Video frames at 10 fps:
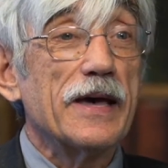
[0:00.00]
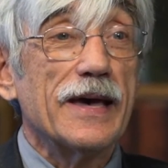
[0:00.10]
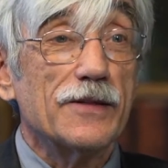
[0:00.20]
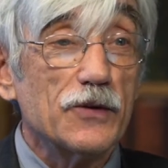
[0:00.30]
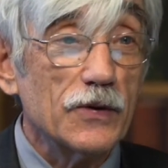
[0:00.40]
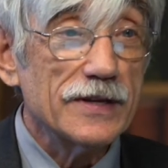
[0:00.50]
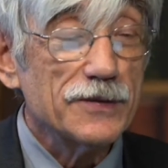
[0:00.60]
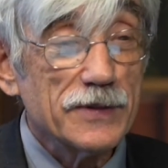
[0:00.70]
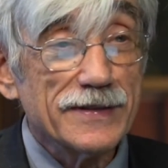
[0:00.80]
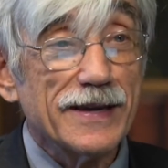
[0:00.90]
And so
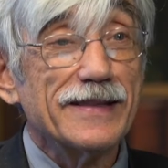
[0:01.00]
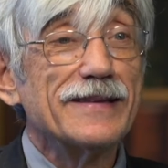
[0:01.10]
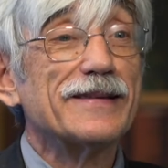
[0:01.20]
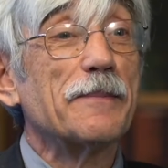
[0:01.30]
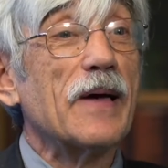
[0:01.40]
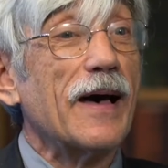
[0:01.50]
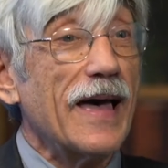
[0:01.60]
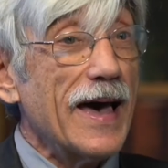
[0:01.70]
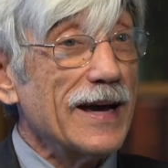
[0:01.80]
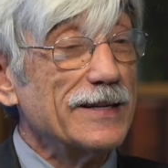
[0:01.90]
this is
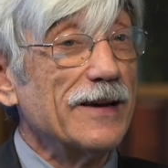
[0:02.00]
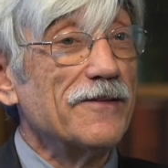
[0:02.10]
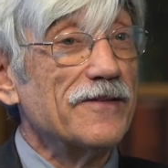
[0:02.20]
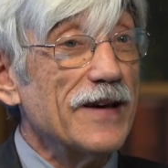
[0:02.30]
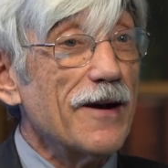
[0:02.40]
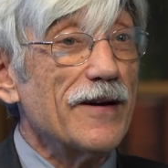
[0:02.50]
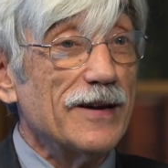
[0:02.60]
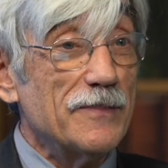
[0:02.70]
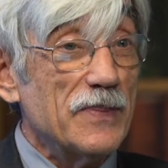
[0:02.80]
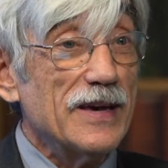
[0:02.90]
actually a
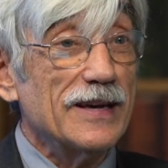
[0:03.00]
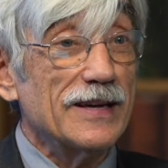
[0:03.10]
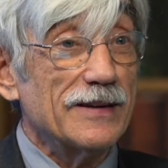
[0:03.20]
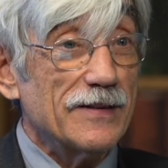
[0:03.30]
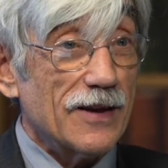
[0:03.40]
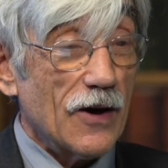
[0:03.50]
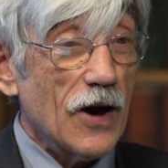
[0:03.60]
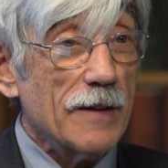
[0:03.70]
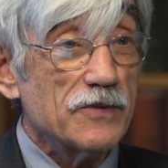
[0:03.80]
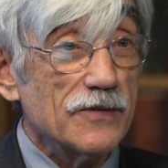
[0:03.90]
very big
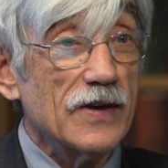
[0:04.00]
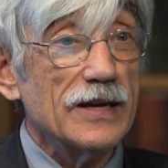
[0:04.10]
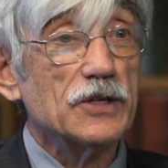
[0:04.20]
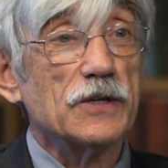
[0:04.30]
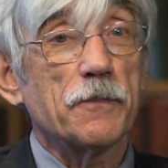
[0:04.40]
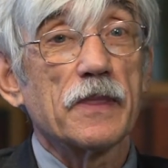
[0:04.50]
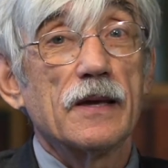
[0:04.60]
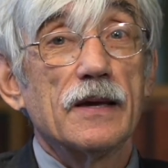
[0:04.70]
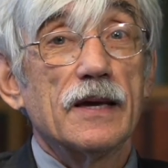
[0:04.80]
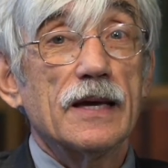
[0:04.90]
observation.
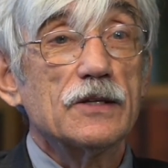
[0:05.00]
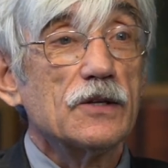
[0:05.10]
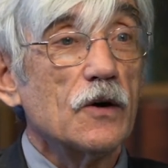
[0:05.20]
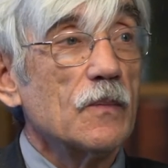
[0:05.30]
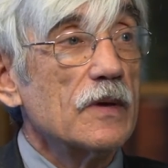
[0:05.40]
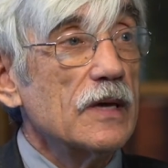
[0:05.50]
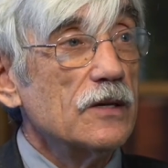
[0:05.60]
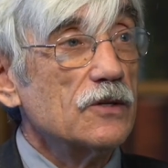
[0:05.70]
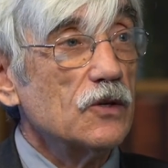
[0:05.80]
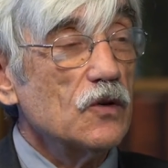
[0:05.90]
And so
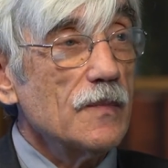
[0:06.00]
you